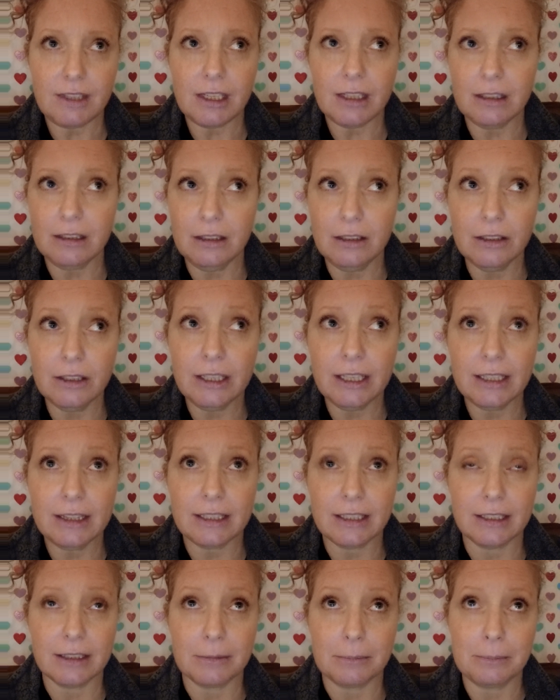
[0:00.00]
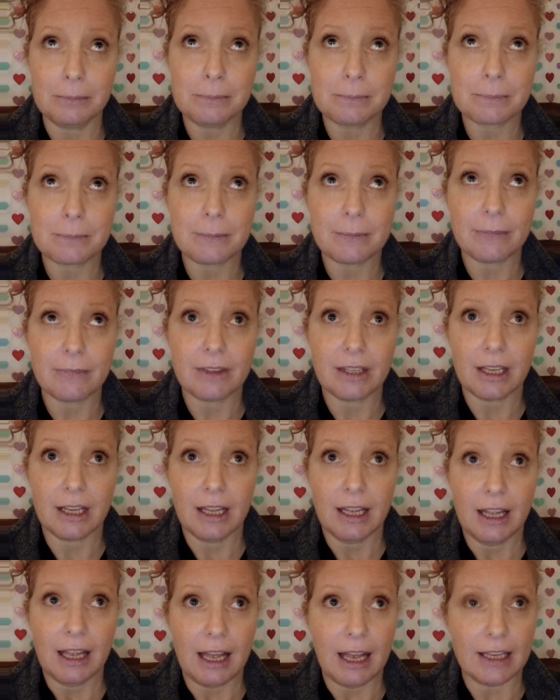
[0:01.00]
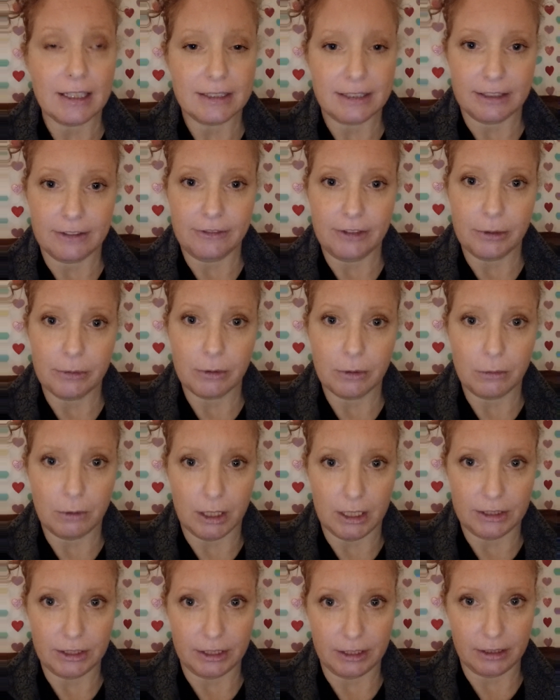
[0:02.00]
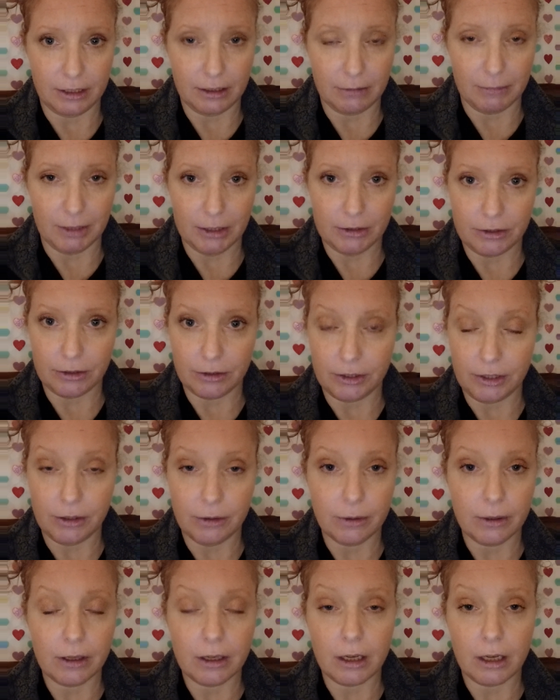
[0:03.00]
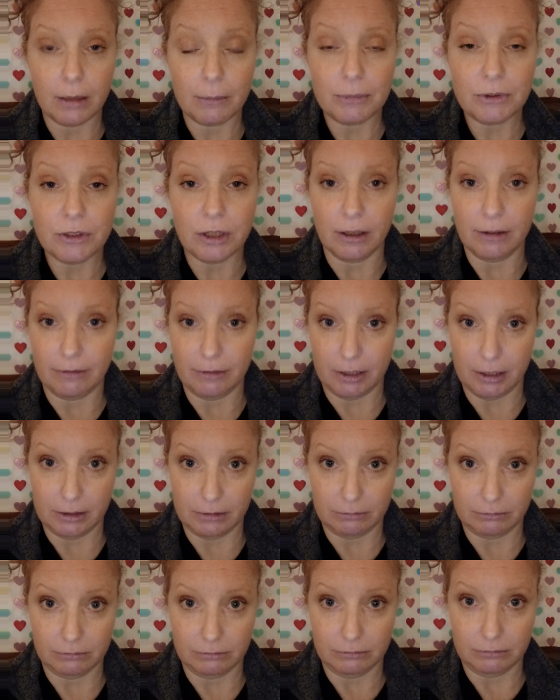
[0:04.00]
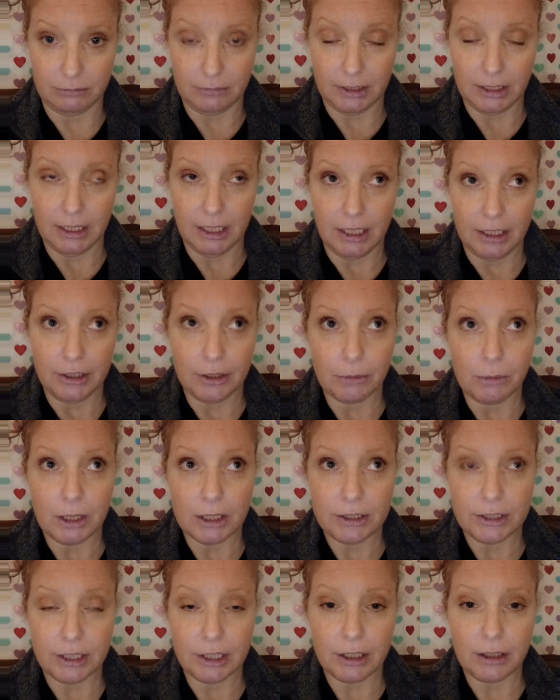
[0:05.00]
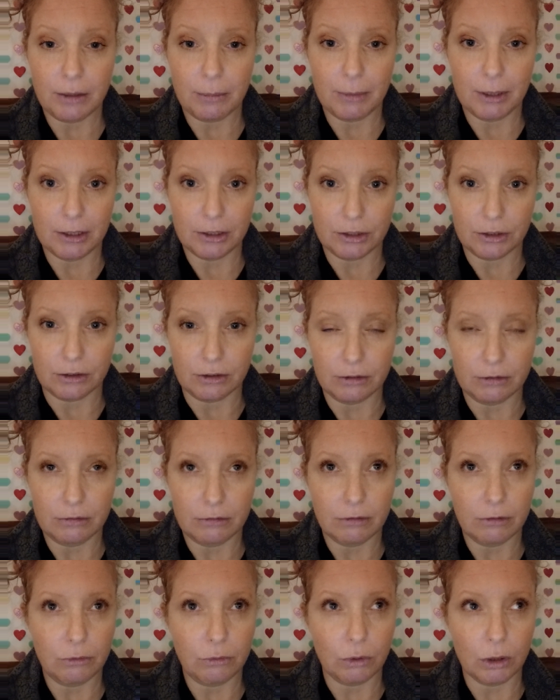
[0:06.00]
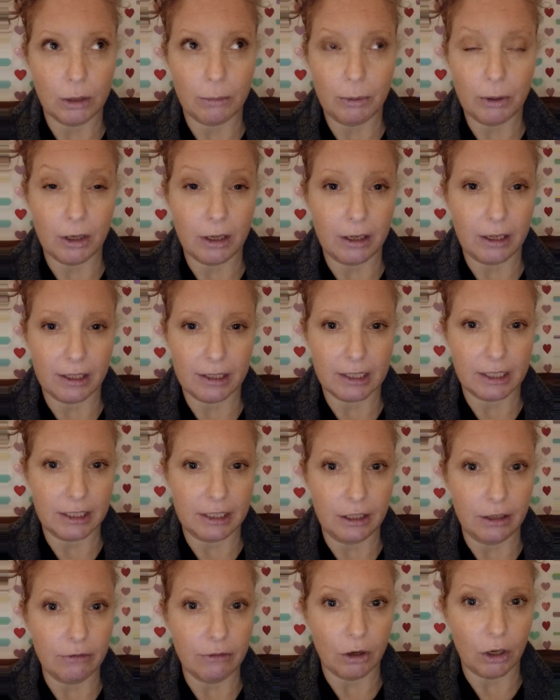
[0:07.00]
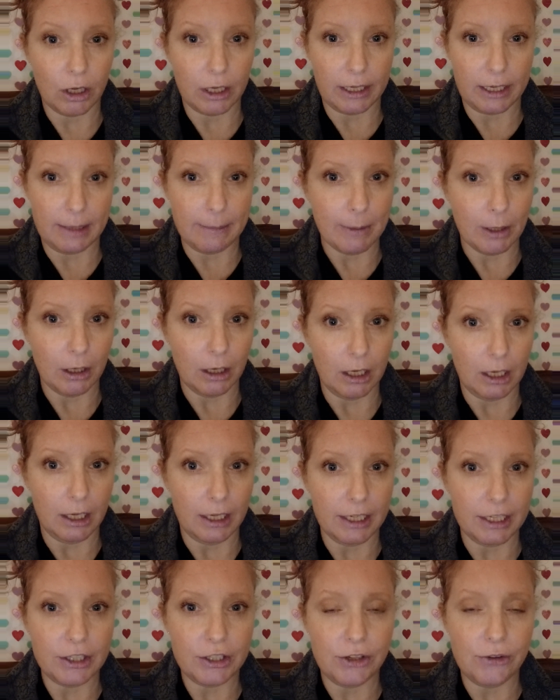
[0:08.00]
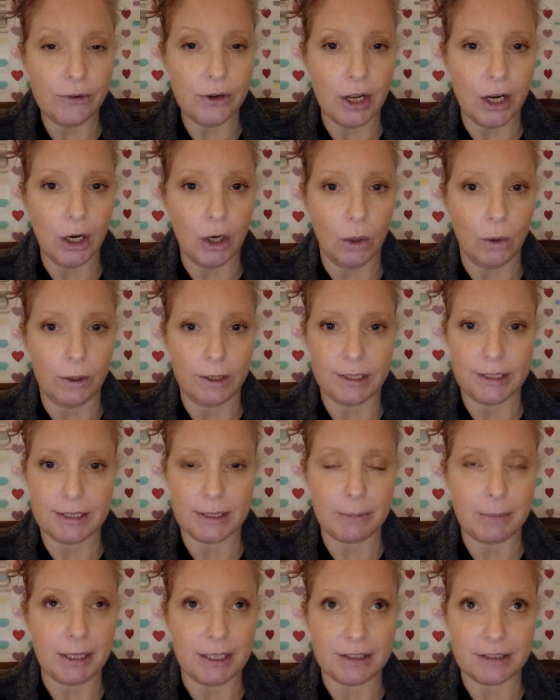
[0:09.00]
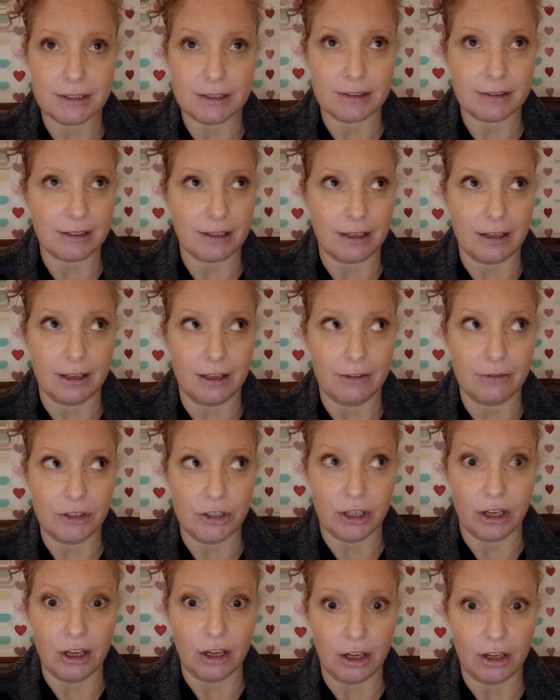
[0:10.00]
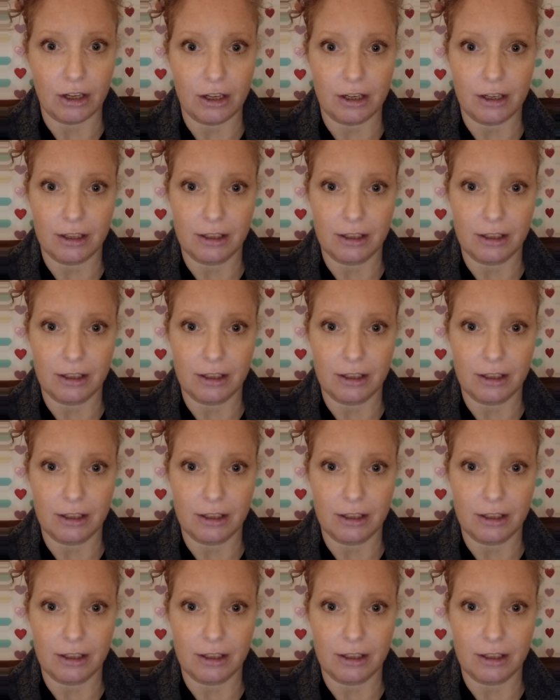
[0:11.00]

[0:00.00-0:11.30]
Look at them as if you were watching a commercial. You're an observer. You're watching a commercial for a product that you've already bought and you know it's a piece of junk.